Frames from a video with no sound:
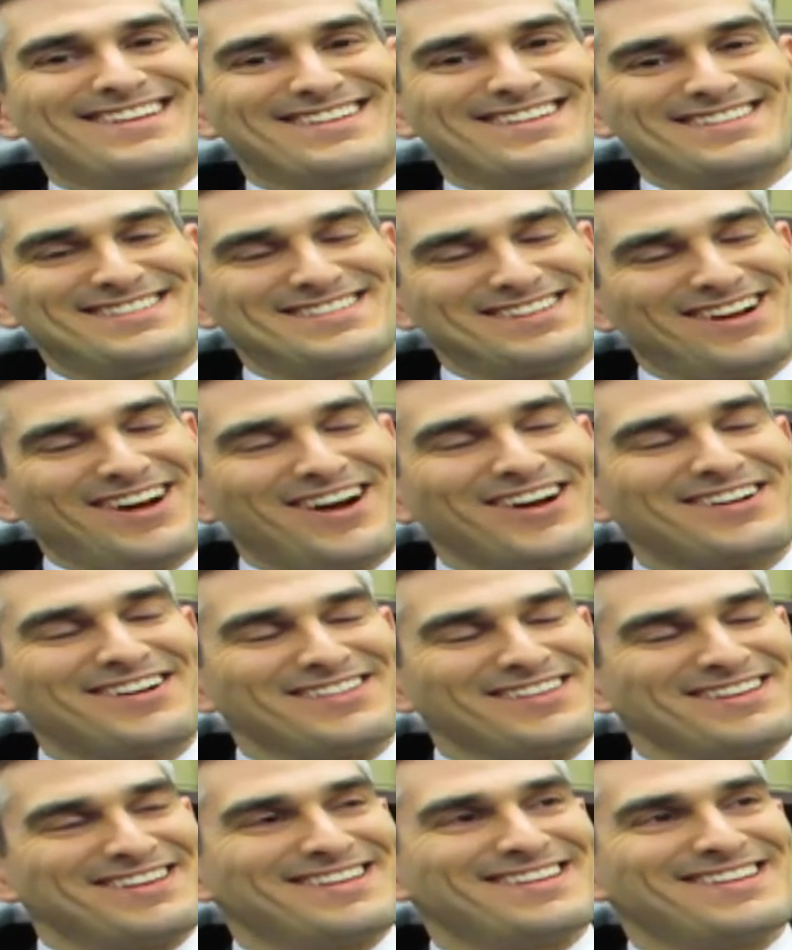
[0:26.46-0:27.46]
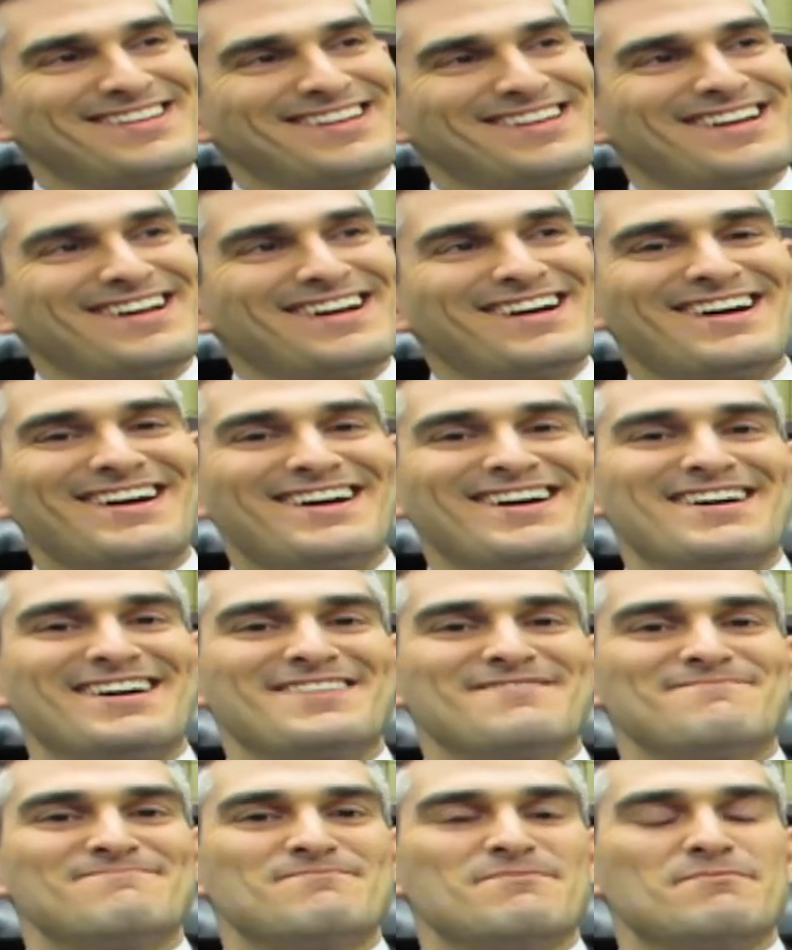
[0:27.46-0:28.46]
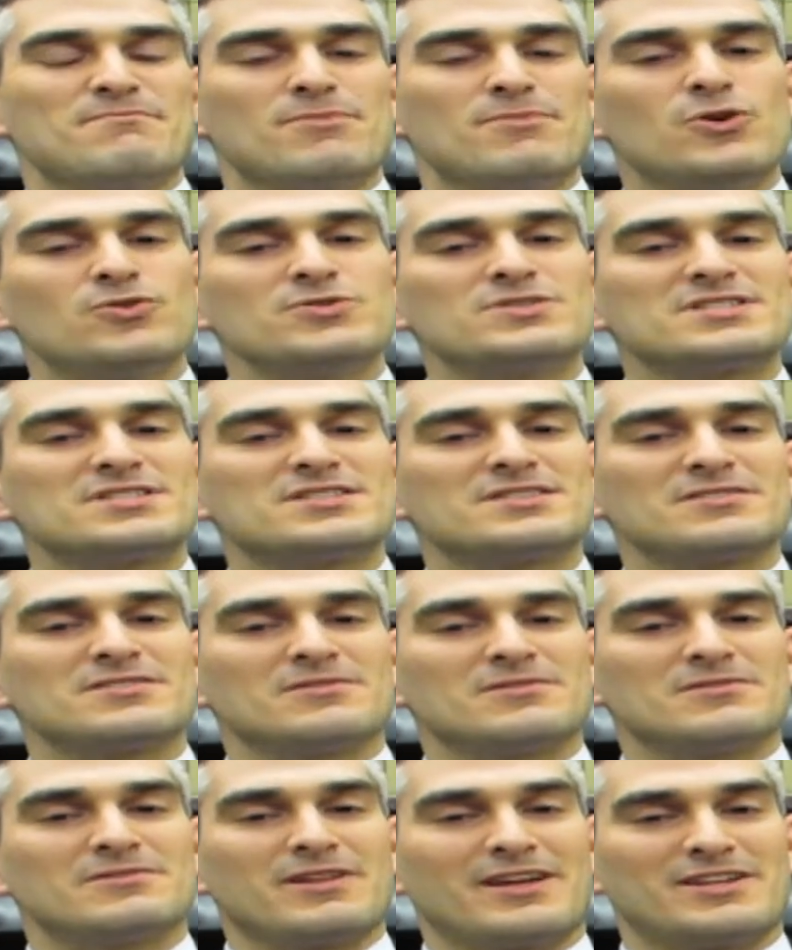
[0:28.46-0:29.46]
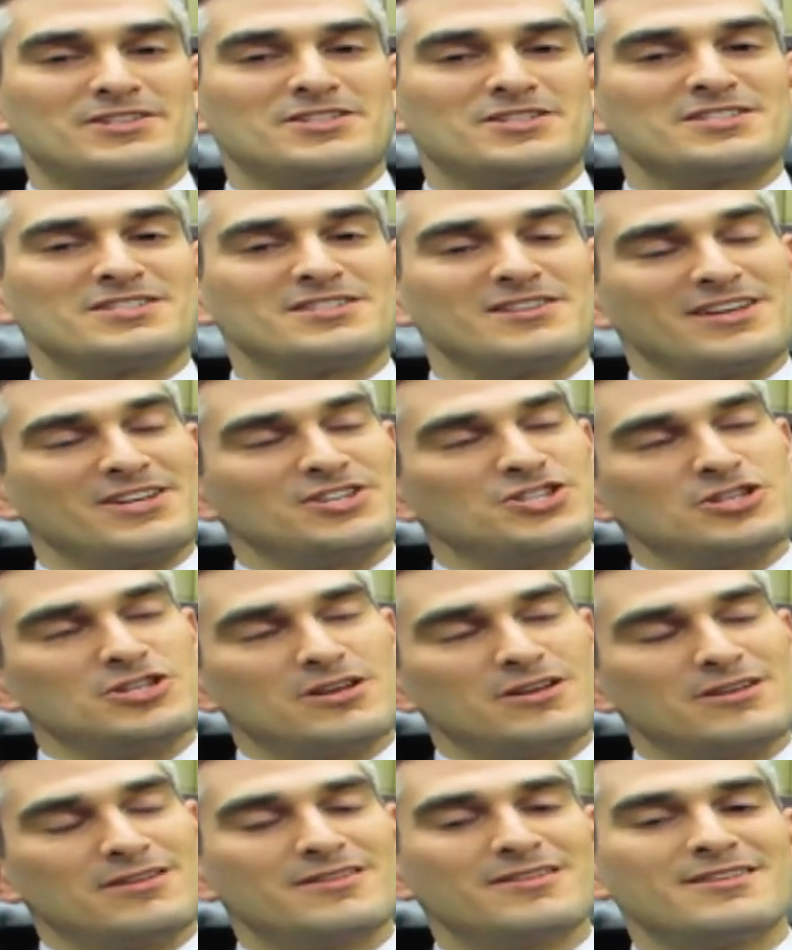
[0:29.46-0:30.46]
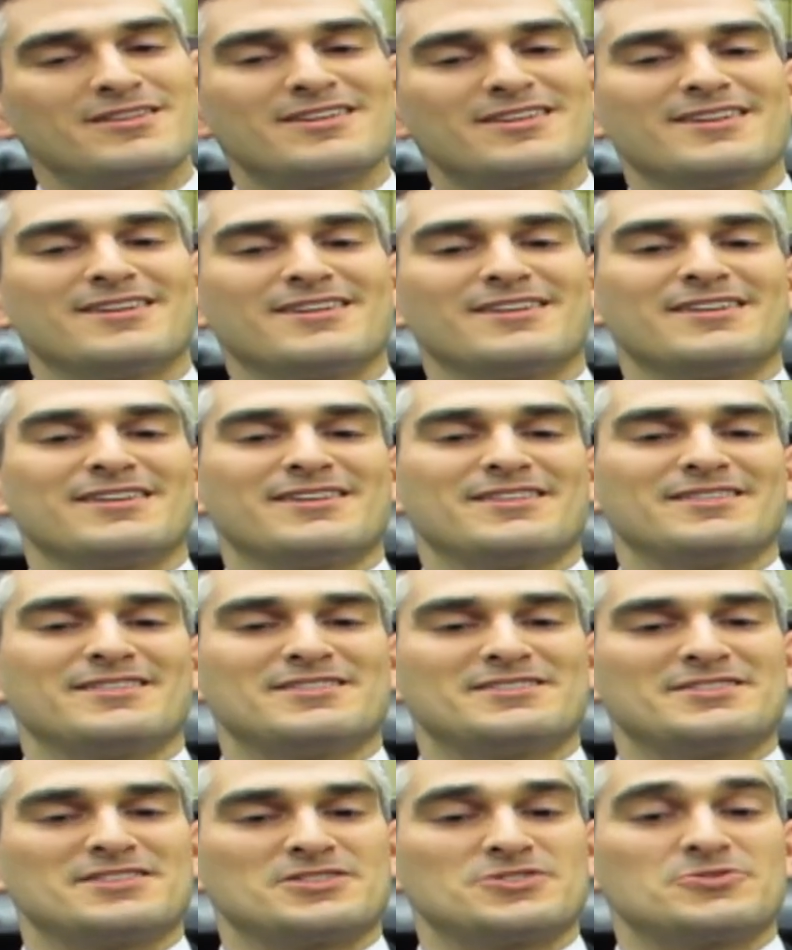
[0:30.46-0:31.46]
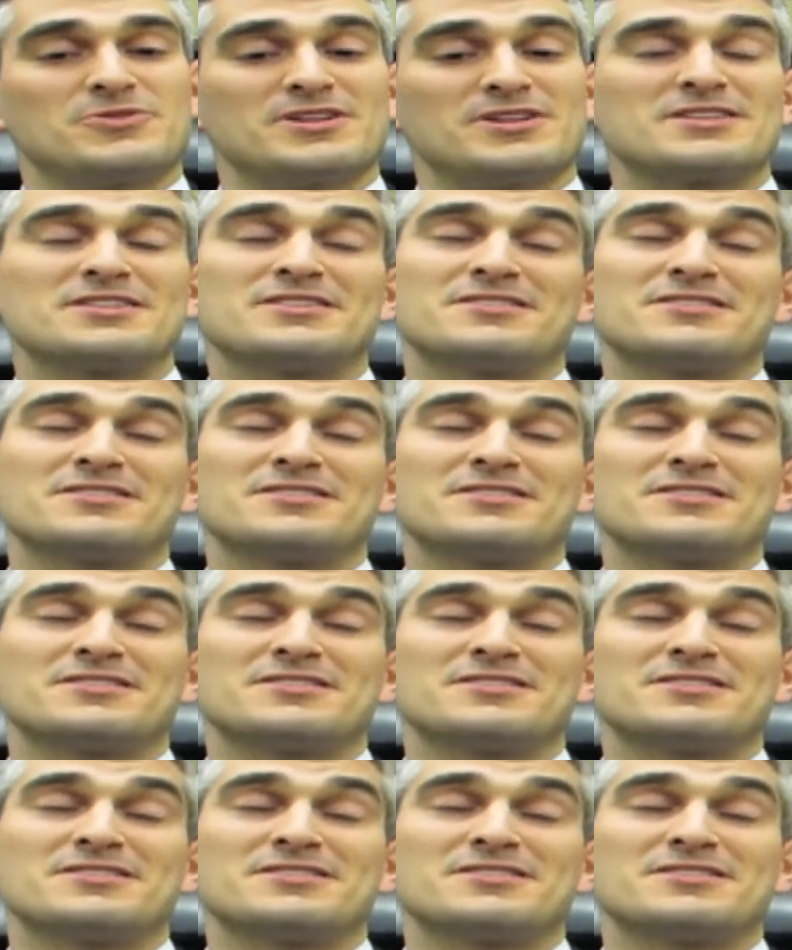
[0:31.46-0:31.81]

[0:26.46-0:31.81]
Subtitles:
It's ugly. Most legislation in the district,